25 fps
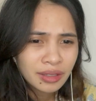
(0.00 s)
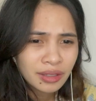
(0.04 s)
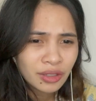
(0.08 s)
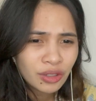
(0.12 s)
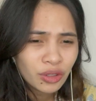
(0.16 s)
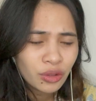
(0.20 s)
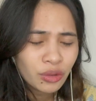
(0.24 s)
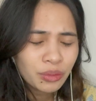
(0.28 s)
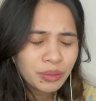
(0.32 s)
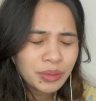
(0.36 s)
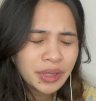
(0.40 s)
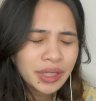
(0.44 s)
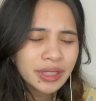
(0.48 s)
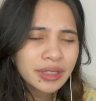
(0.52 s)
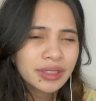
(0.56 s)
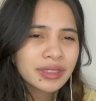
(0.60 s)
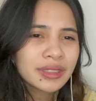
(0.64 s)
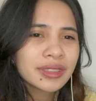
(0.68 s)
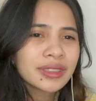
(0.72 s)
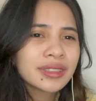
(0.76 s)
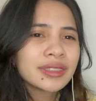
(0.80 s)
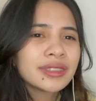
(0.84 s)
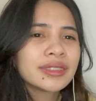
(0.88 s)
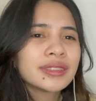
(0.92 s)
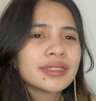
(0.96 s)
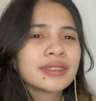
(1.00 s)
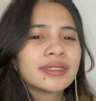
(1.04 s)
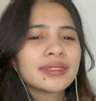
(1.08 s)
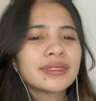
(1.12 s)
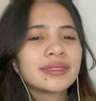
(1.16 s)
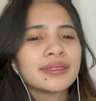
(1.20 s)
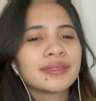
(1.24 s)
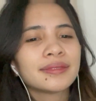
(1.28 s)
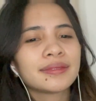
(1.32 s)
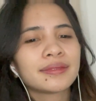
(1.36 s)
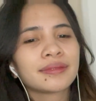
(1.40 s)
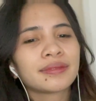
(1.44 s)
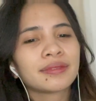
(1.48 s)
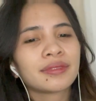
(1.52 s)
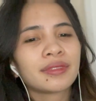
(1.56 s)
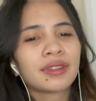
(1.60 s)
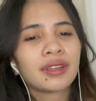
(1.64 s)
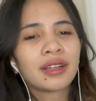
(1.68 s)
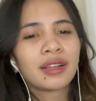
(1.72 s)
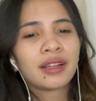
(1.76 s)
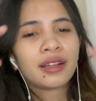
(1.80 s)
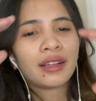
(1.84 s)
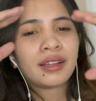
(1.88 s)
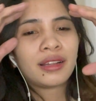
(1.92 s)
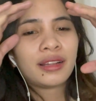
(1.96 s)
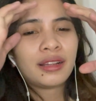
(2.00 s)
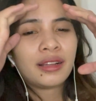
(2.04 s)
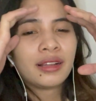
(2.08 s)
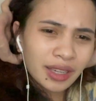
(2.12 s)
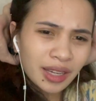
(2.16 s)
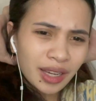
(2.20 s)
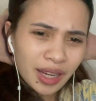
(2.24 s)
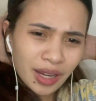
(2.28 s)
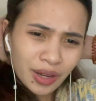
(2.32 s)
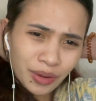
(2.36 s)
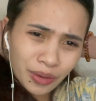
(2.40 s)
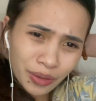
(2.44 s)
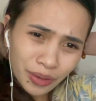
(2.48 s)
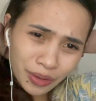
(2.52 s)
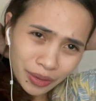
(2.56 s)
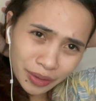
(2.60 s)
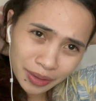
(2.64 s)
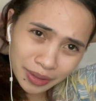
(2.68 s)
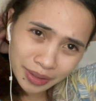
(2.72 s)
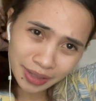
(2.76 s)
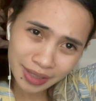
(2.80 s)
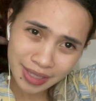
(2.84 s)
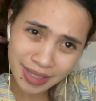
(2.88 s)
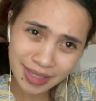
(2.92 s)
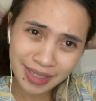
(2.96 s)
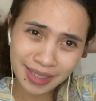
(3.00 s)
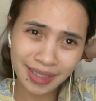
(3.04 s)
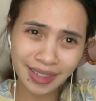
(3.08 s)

Oh my god. How old is the